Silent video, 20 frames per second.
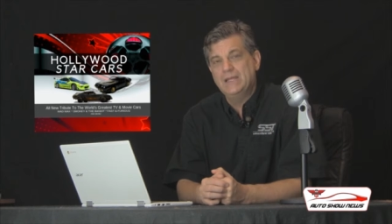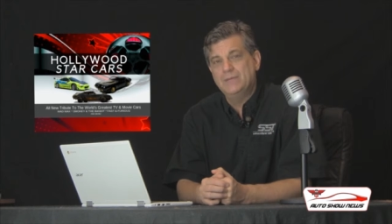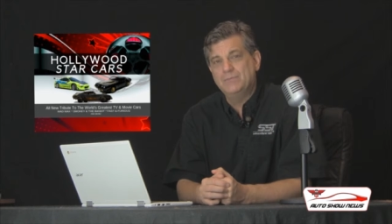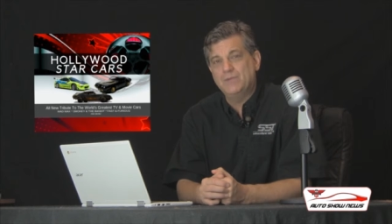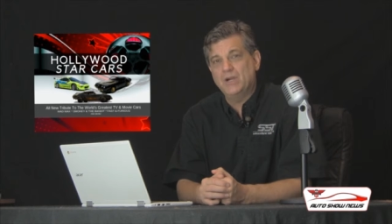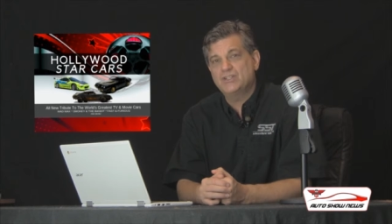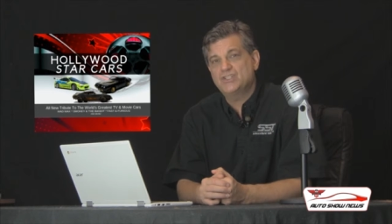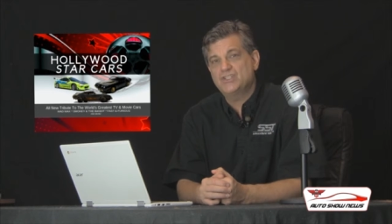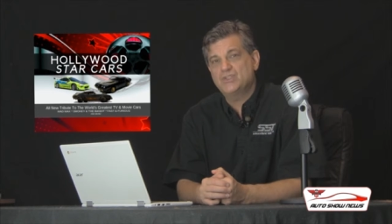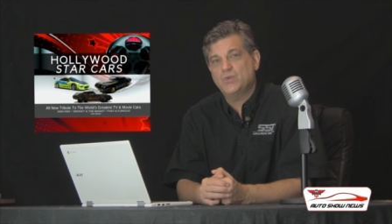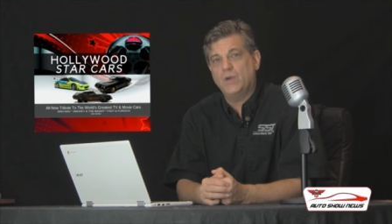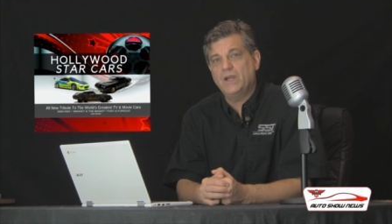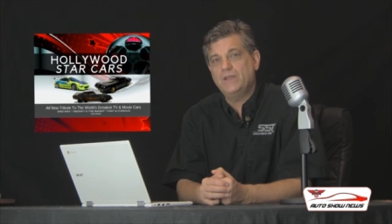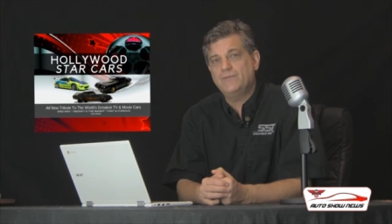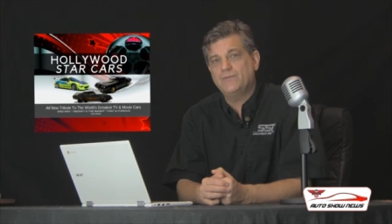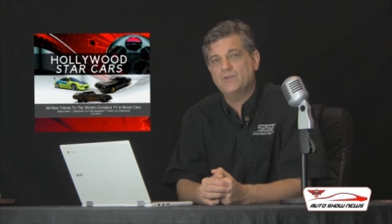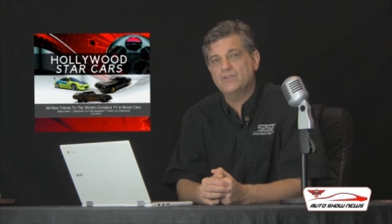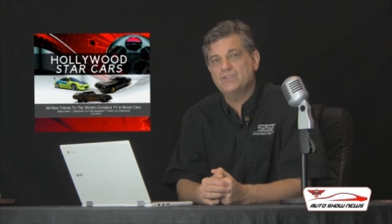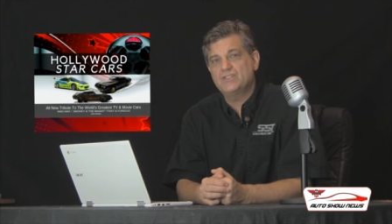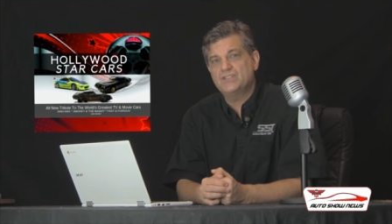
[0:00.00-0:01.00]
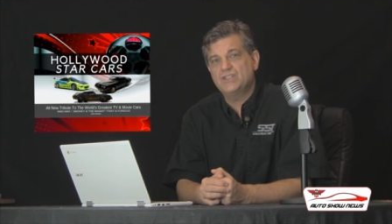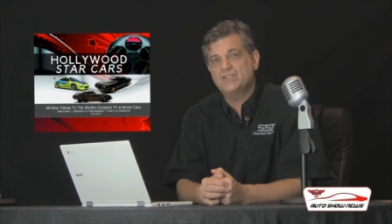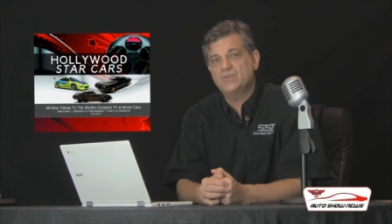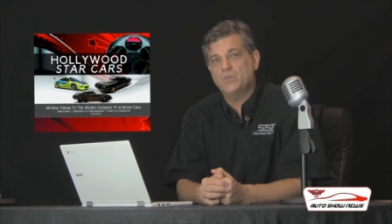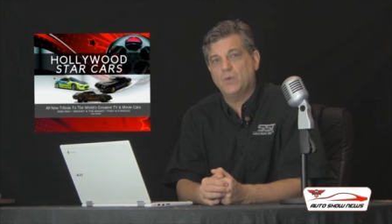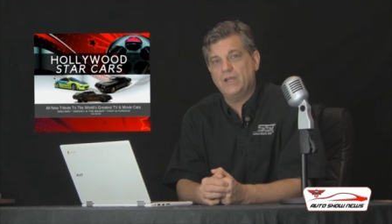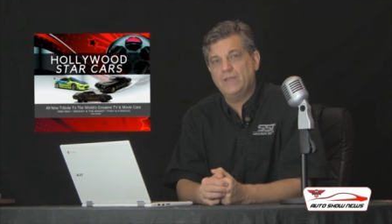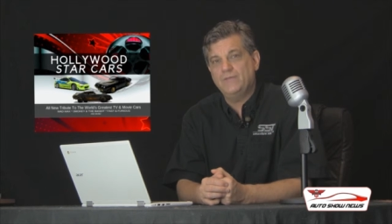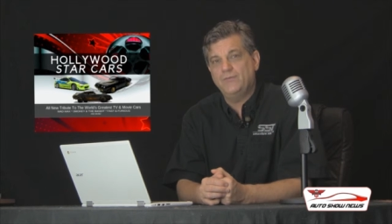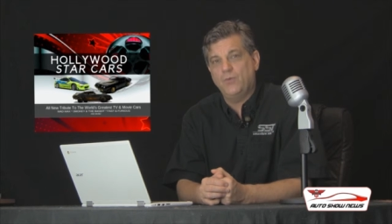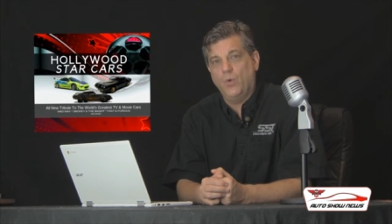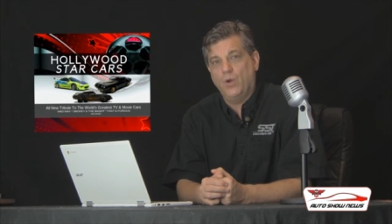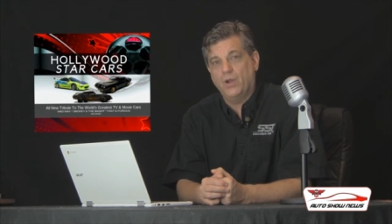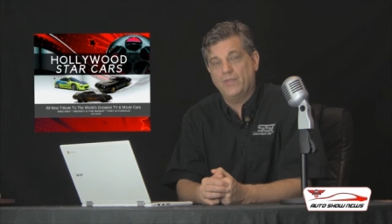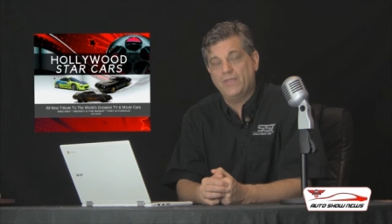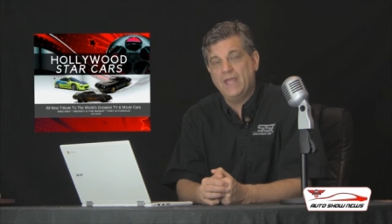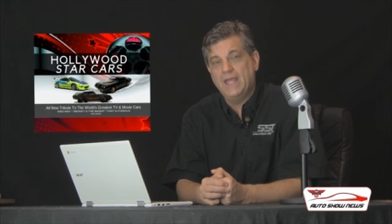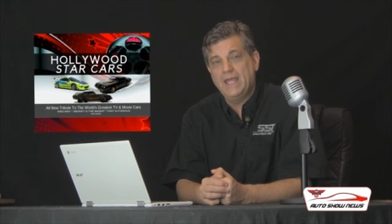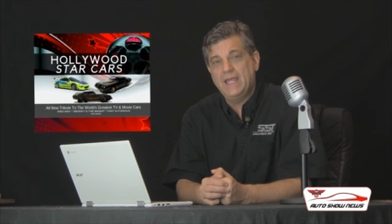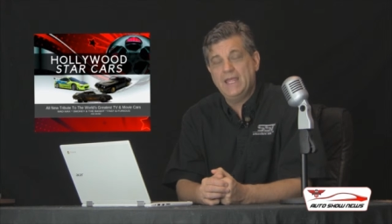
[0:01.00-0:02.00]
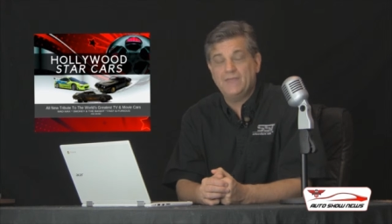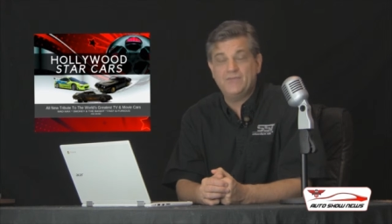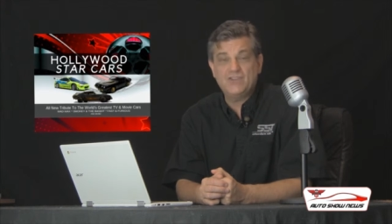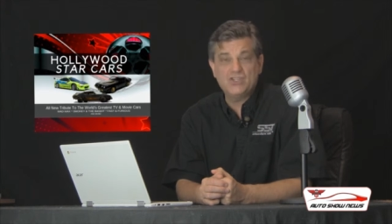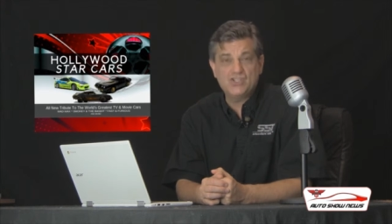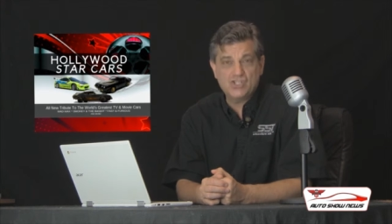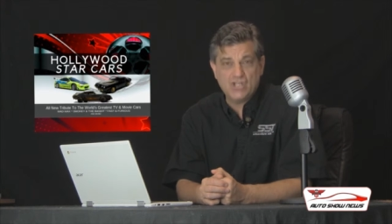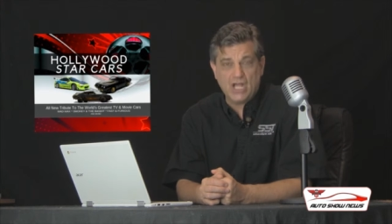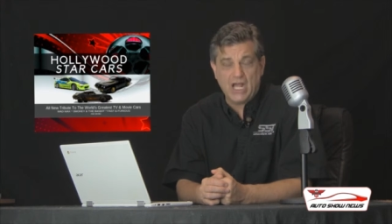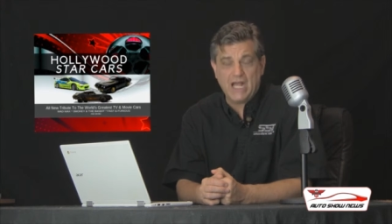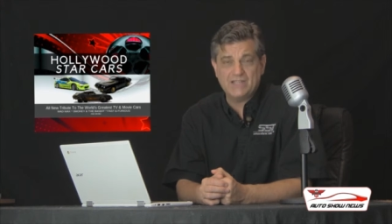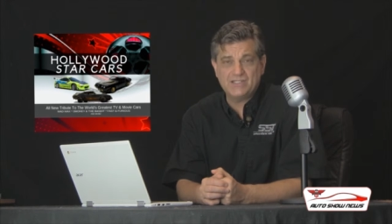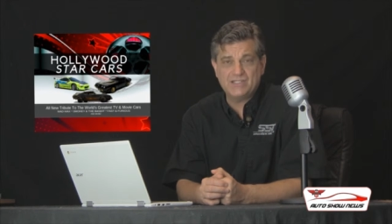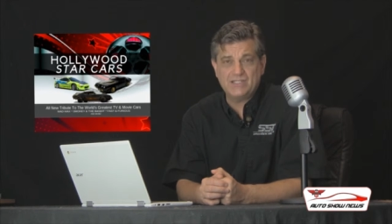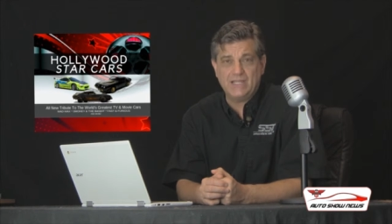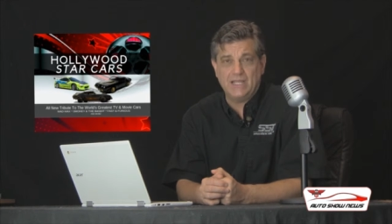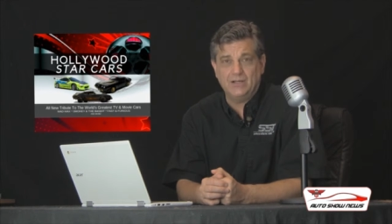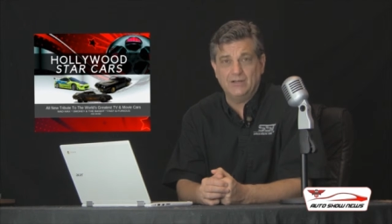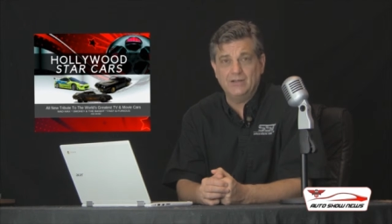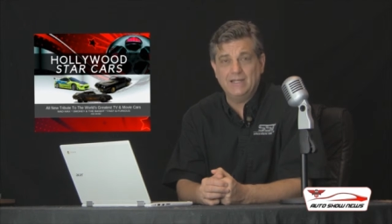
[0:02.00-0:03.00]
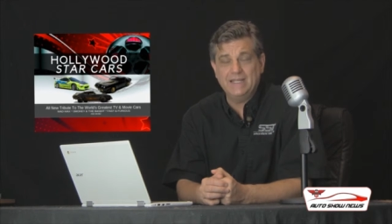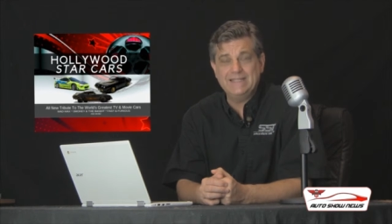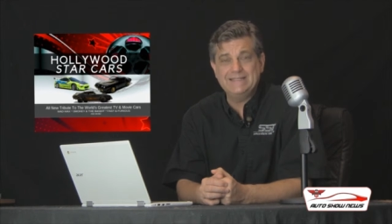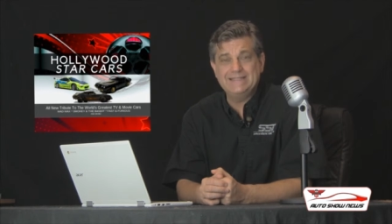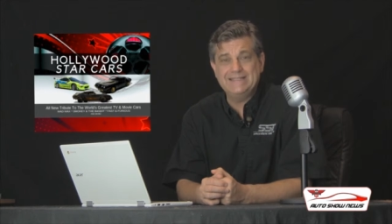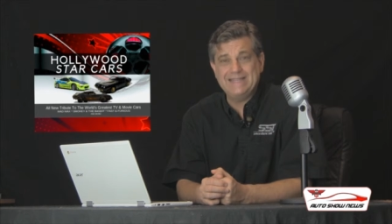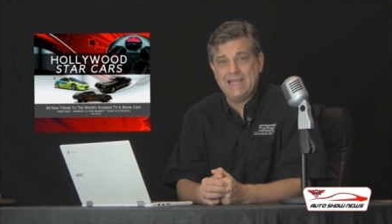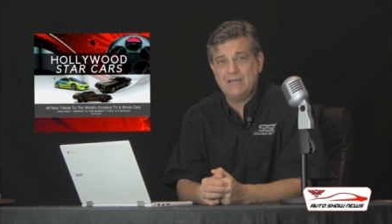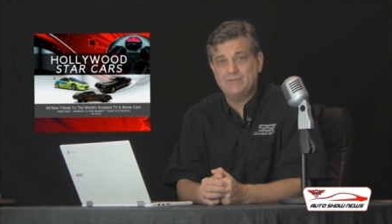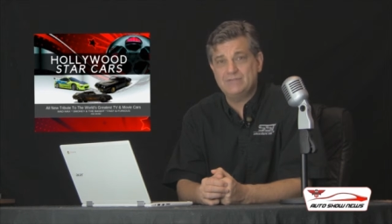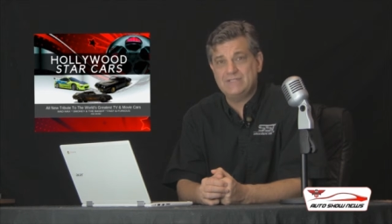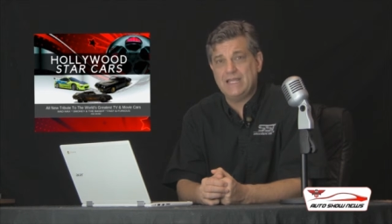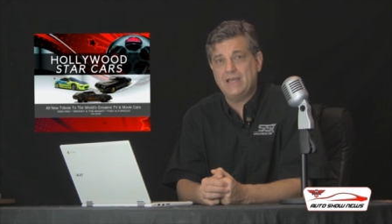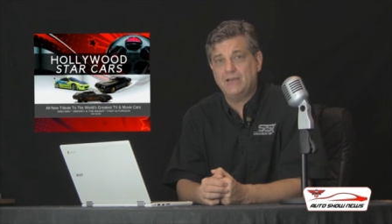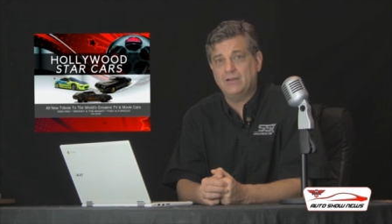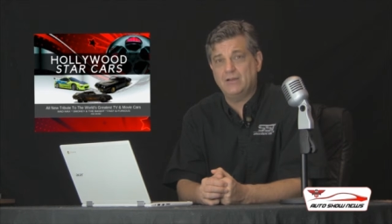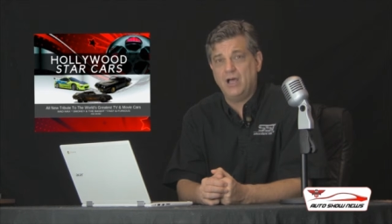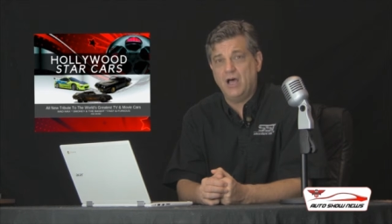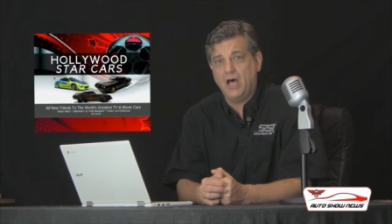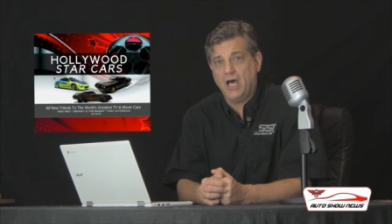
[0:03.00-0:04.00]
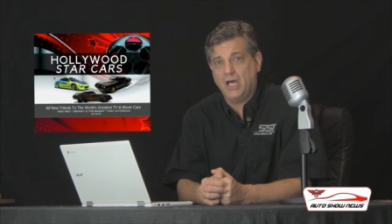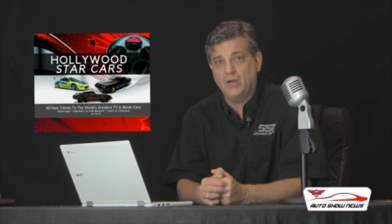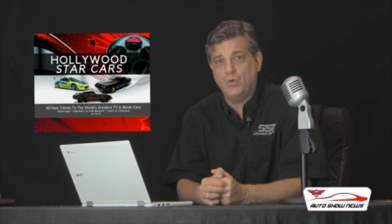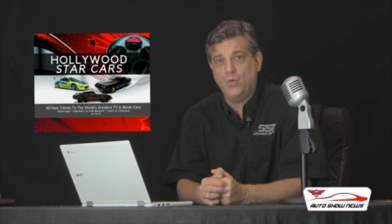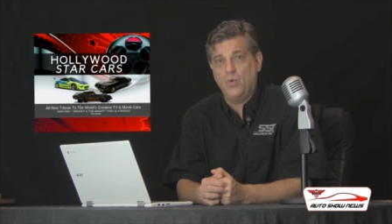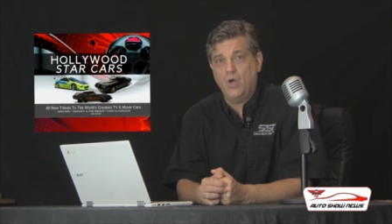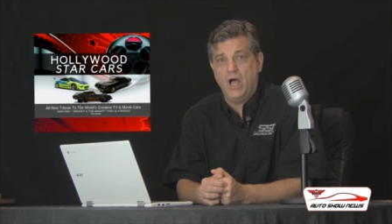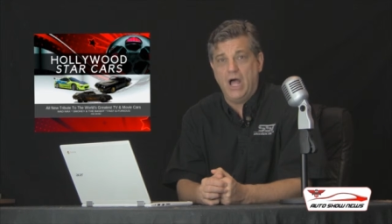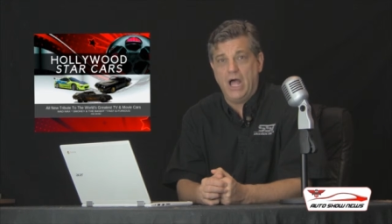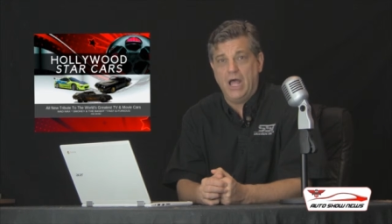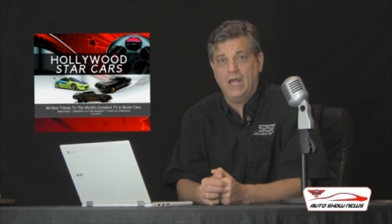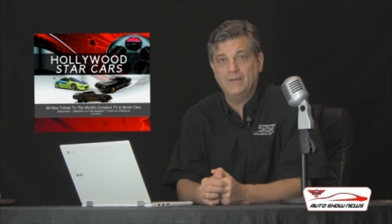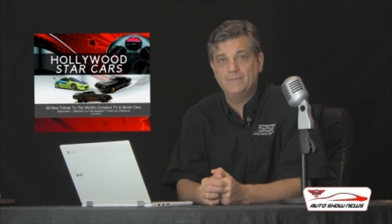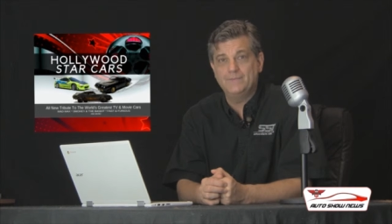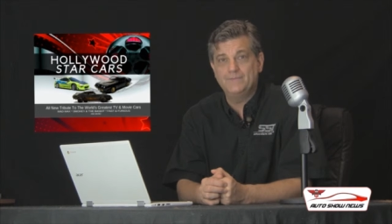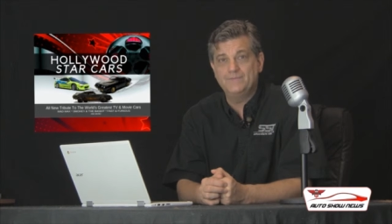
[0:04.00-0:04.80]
March 21st to 24th at the Shaw Center in downtown Ottawa.